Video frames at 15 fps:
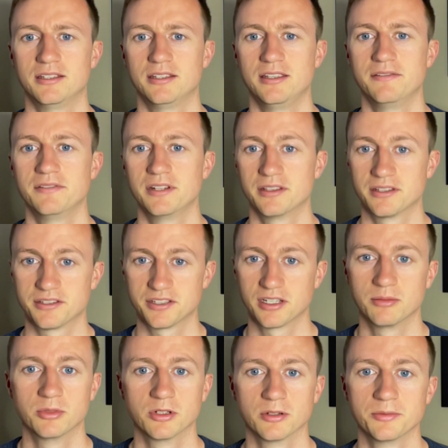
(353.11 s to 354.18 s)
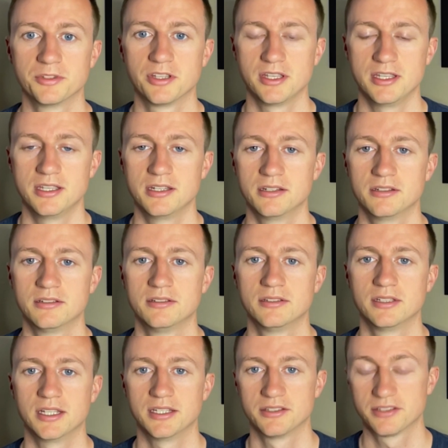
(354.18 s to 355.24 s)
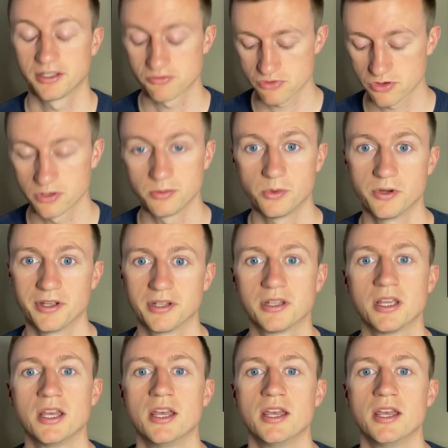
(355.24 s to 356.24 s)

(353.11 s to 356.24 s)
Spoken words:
even in the suburbs in central Des Moines,